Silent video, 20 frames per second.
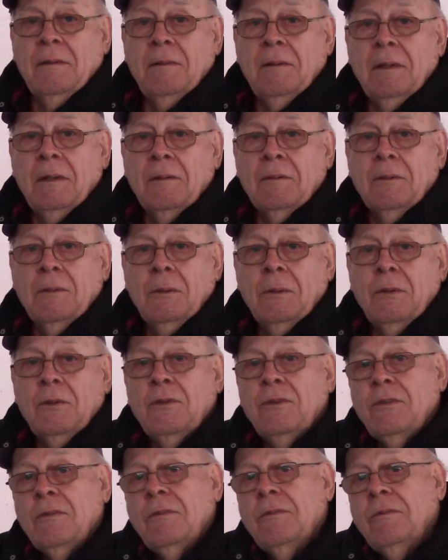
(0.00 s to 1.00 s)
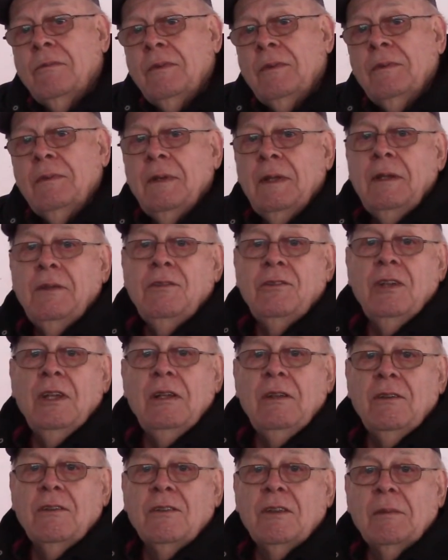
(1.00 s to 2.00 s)
Now, of course, they
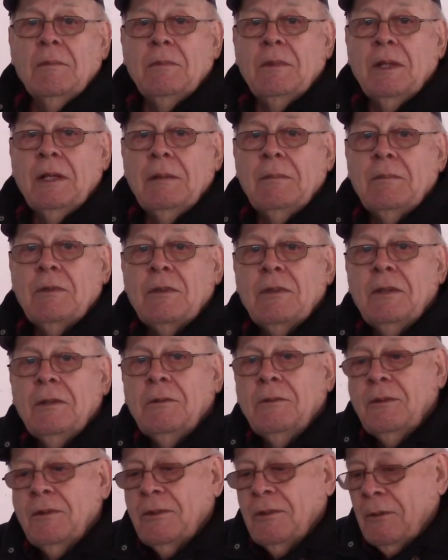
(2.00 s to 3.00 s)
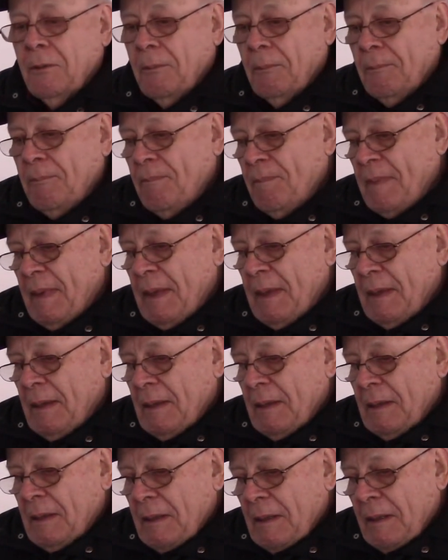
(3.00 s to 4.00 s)
change sometimes too, so
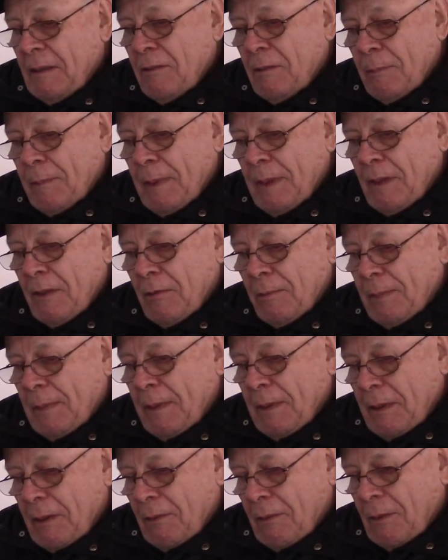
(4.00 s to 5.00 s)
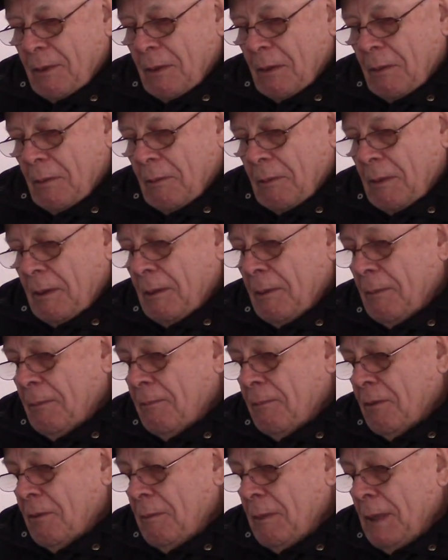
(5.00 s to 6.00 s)
it's been difficult now.
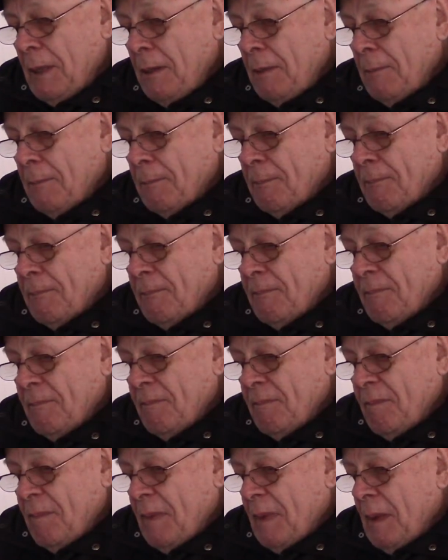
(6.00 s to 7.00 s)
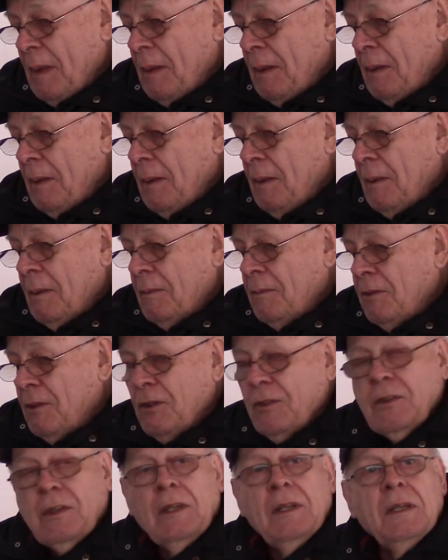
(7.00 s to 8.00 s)
For me,
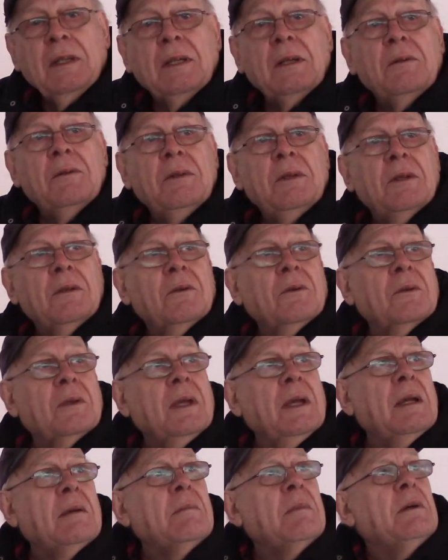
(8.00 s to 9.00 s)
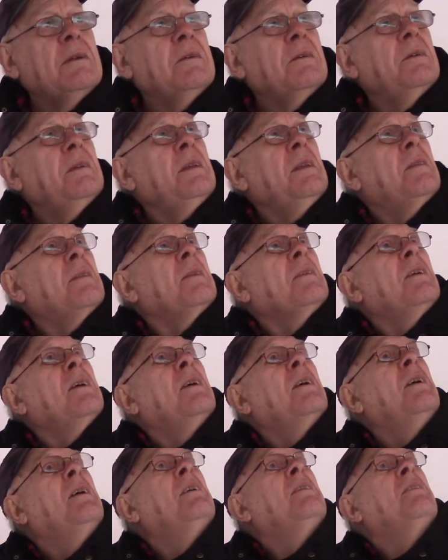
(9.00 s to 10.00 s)
just getting out here, okay, I'm underneath
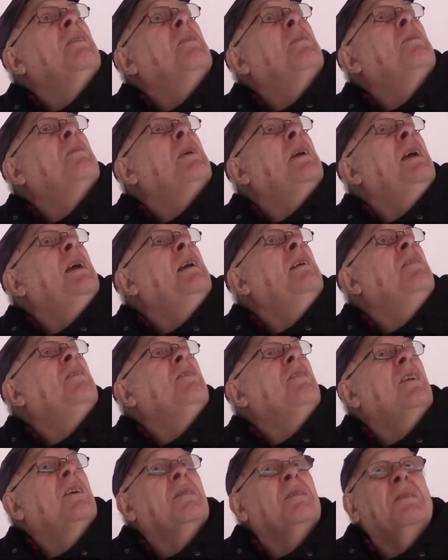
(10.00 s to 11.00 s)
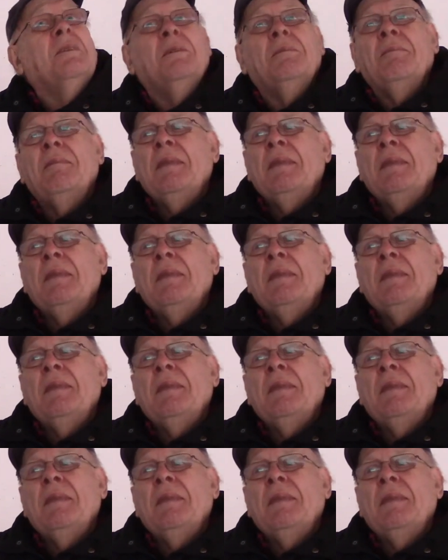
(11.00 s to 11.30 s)
an overhead shelter.